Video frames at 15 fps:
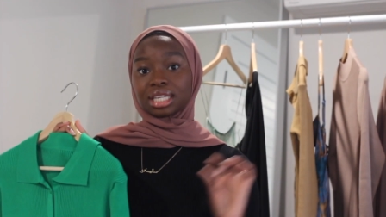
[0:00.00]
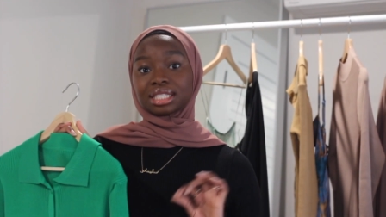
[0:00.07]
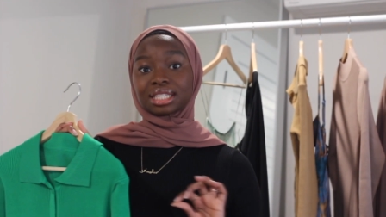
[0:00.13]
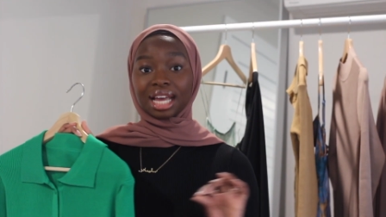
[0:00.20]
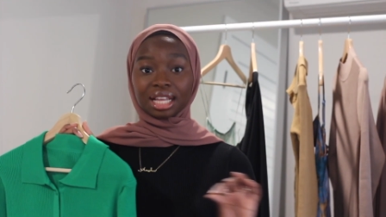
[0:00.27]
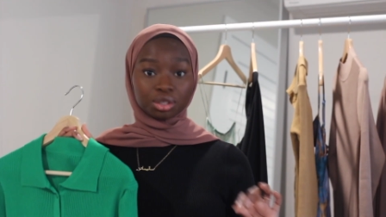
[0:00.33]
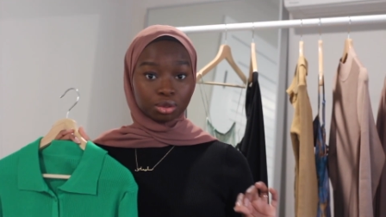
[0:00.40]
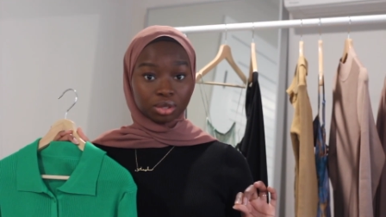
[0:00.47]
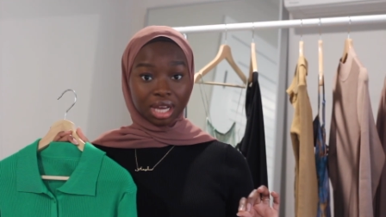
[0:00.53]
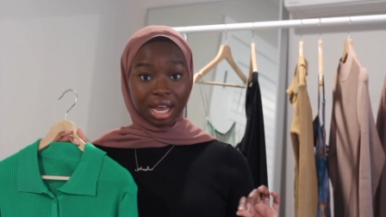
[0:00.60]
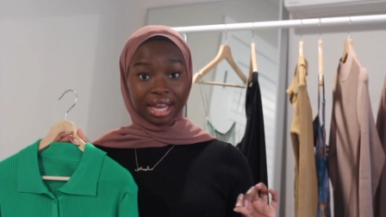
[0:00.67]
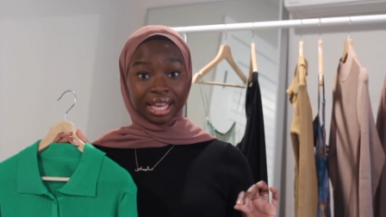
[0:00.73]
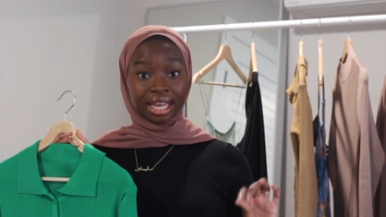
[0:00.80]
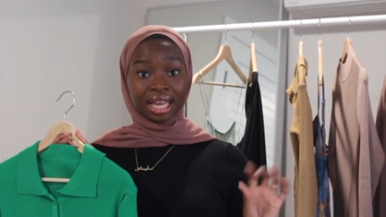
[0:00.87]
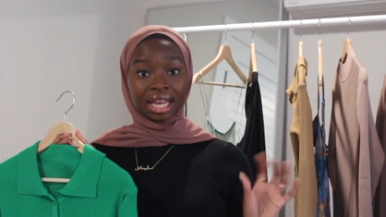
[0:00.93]
It's not too
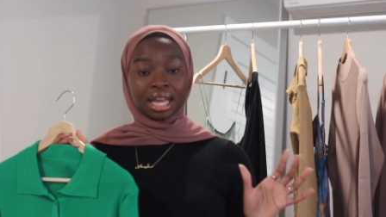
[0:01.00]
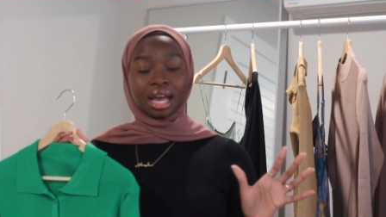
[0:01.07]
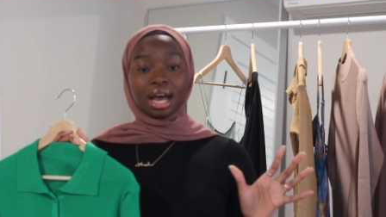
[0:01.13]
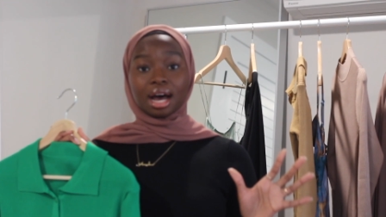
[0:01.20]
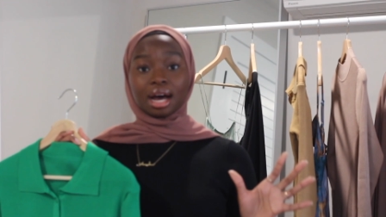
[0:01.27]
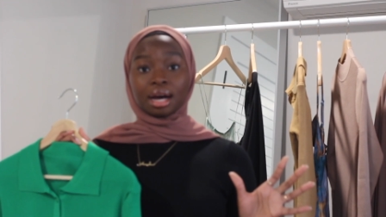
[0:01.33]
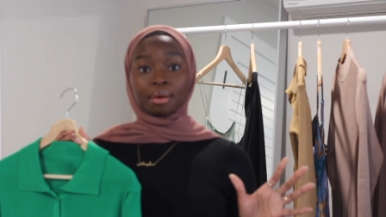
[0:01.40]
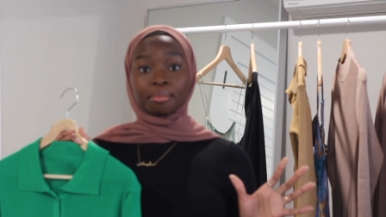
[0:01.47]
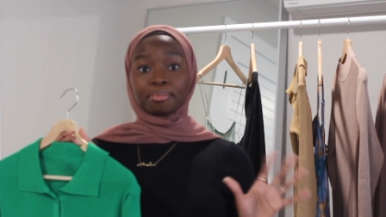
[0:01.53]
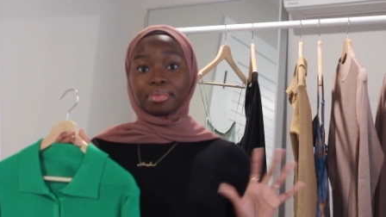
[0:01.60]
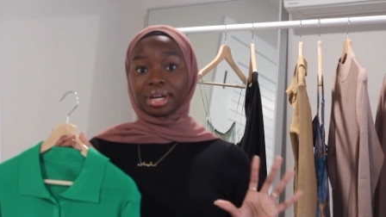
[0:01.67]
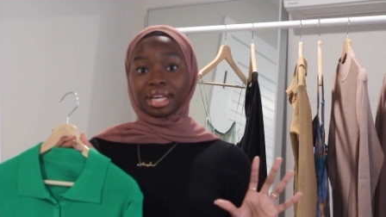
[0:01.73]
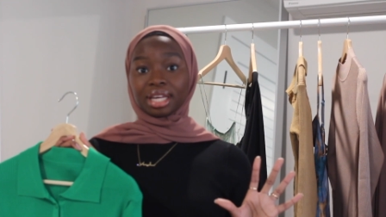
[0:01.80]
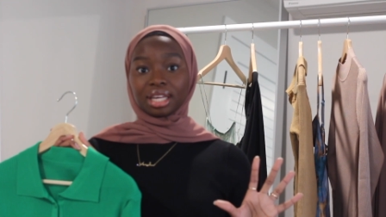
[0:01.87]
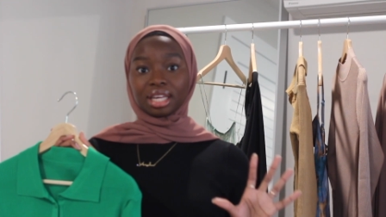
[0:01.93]
tight, um,
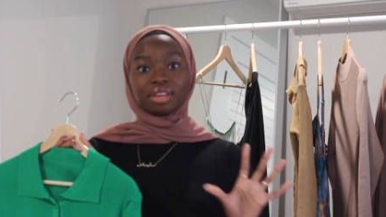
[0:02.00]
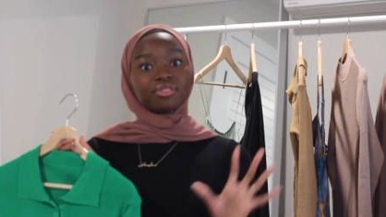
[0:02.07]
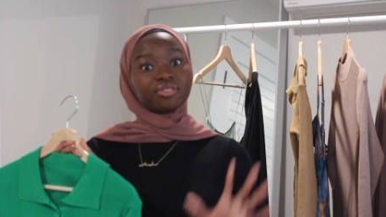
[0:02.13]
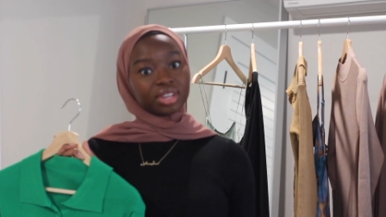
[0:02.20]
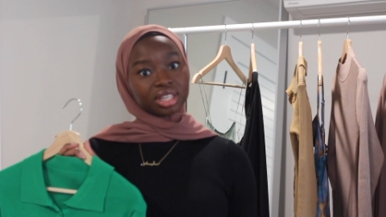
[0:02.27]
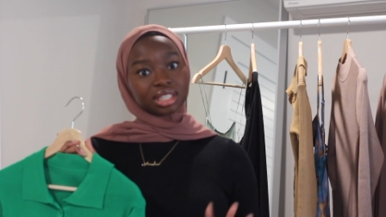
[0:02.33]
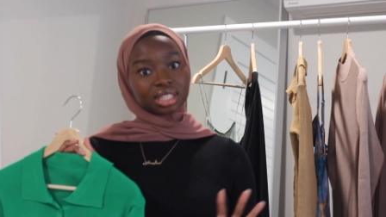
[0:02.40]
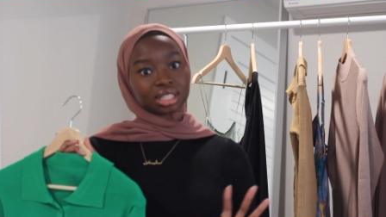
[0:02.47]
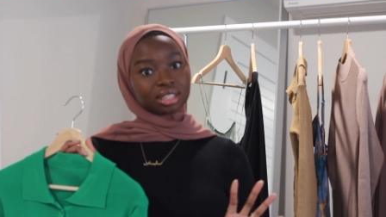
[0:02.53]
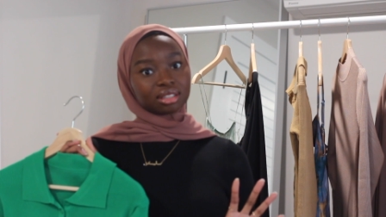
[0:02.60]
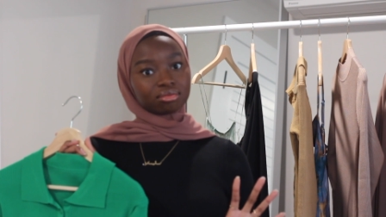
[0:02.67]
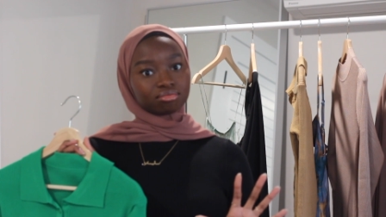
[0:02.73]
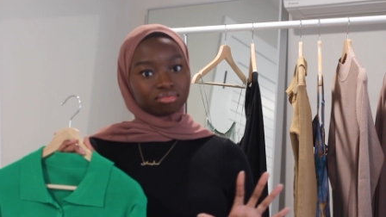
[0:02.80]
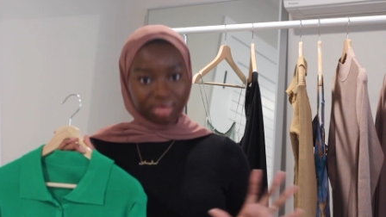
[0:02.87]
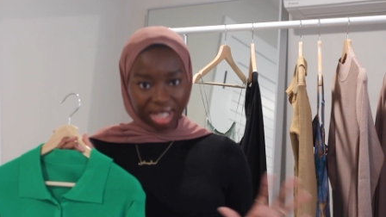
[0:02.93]
but it fits
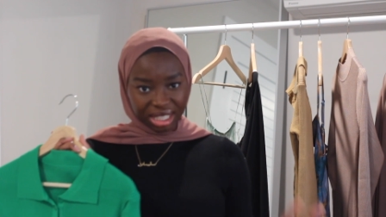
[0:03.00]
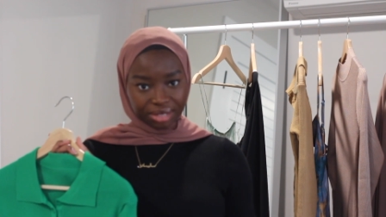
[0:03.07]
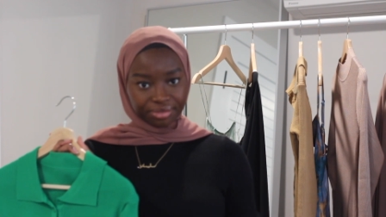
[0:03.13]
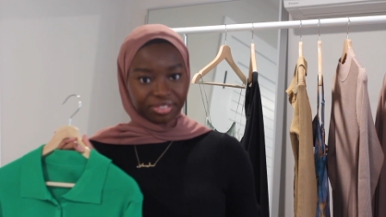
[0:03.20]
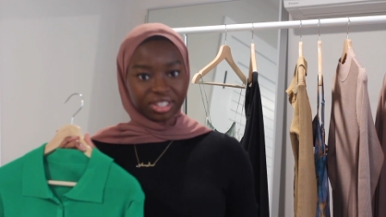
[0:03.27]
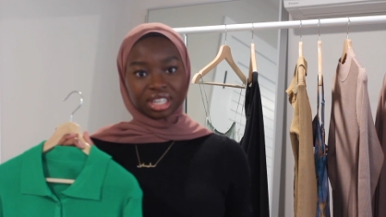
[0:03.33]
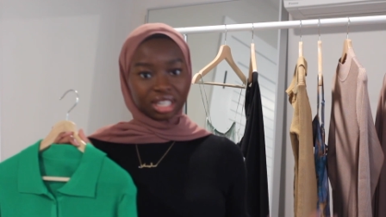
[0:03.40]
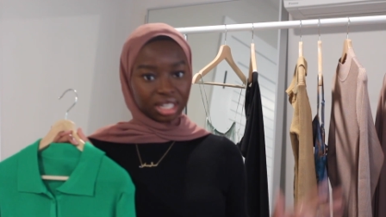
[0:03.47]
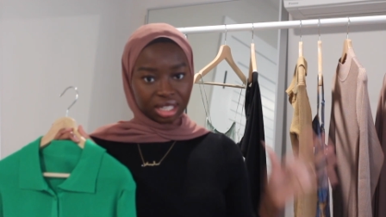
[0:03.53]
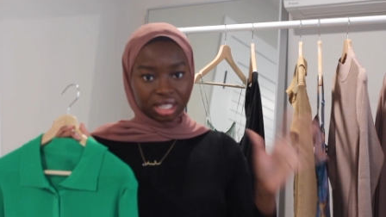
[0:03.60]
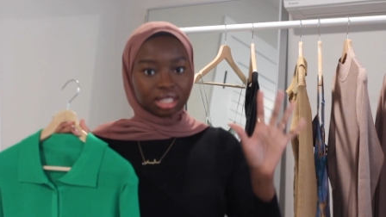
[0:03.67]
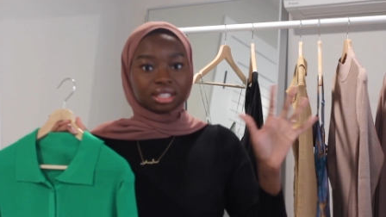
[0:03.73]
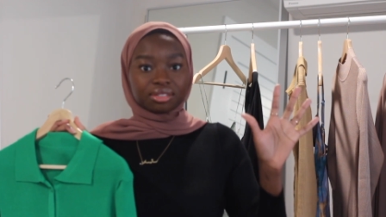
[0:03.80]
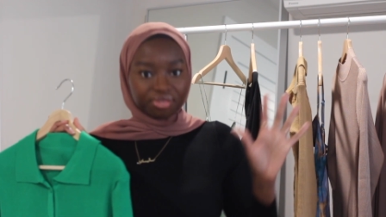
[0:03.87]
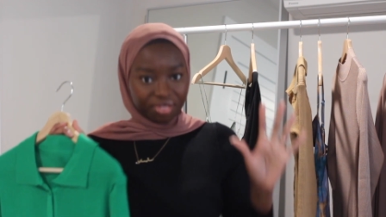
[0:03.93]
nice and fitted
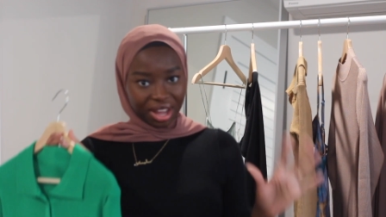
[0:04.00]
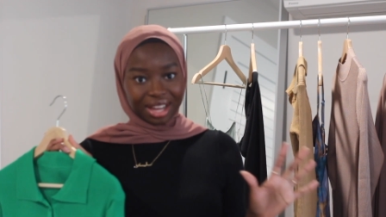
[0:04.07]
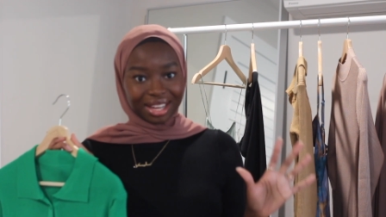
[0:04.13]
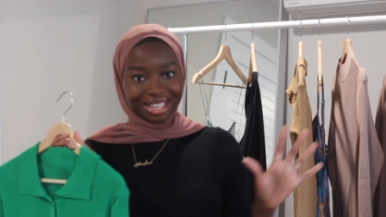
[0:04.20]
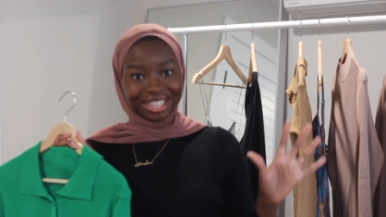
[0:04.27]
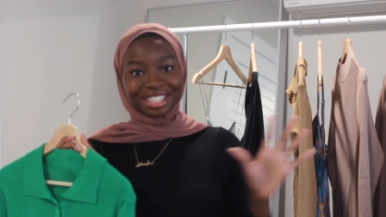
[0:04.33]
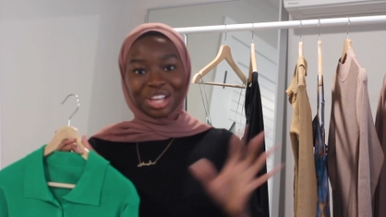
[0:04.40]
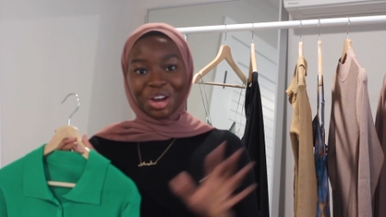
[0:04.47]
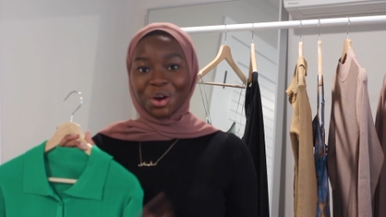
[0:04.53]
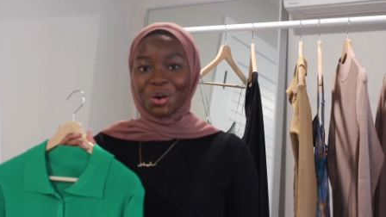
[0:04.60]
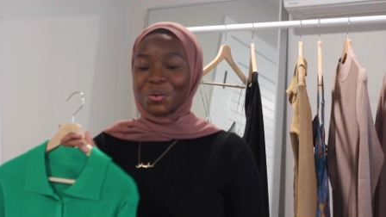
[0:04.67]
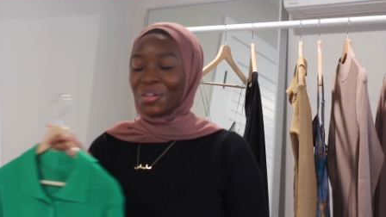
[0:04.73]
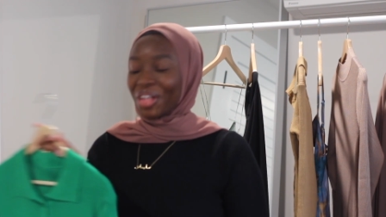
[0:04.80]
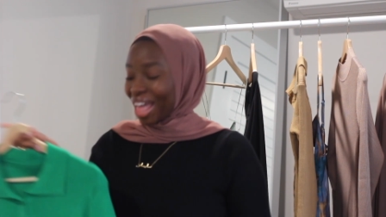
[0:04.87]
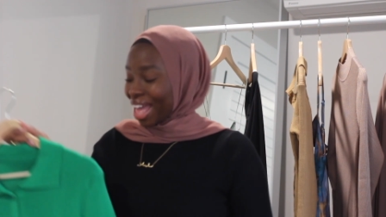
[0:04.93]
it's fine. So